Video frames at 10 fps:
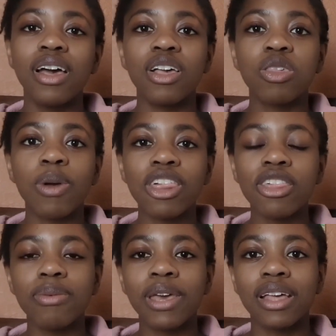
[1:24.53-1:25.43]

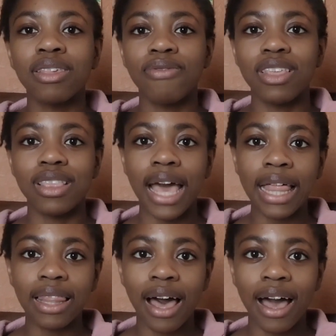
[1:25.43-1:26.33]
Especially because of the
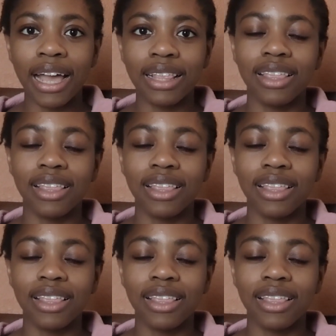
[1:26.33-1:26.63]
deadline,